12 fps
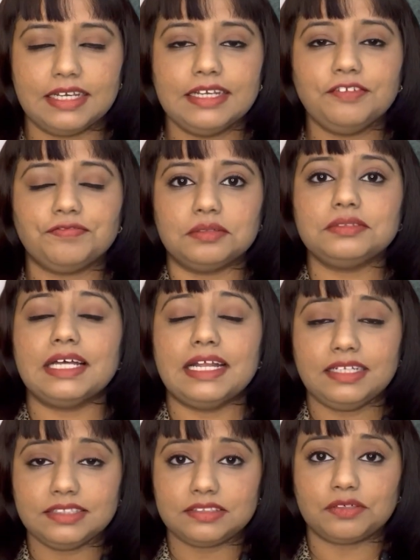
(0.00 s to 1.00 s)
If
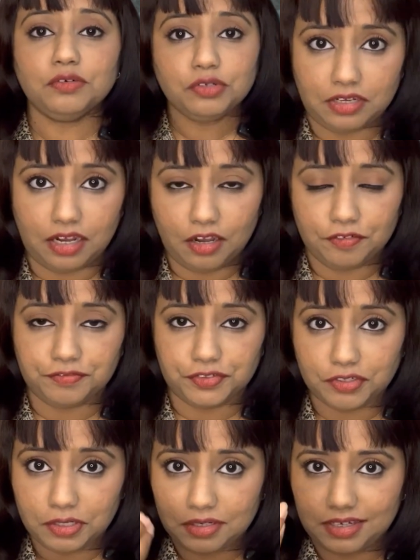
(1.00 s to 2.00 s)
that is the root of
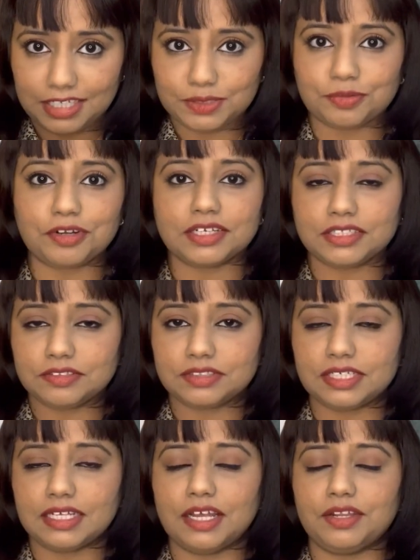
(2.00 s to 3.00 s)
your less productive
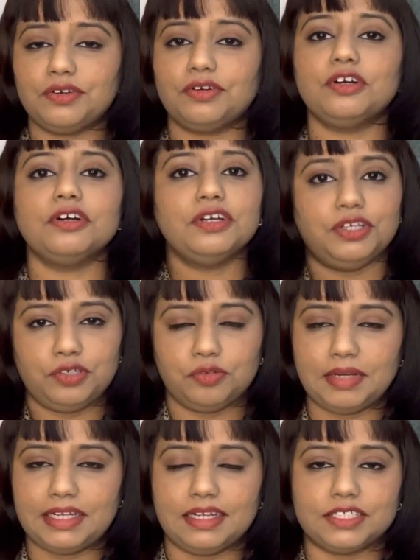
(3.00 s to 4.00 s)
scenario, you
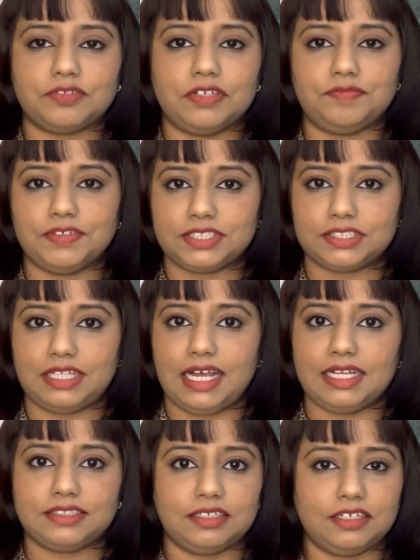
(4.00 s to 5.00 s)
might as well fix
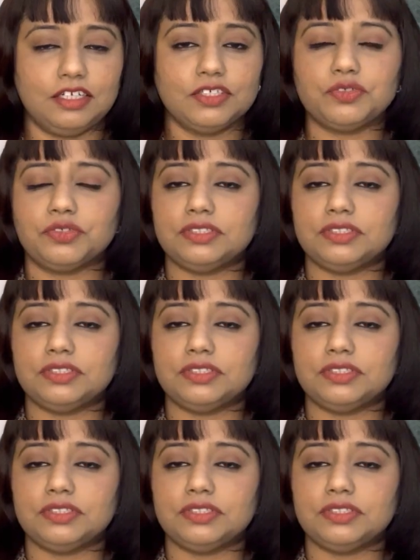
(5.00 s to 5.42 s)
that. So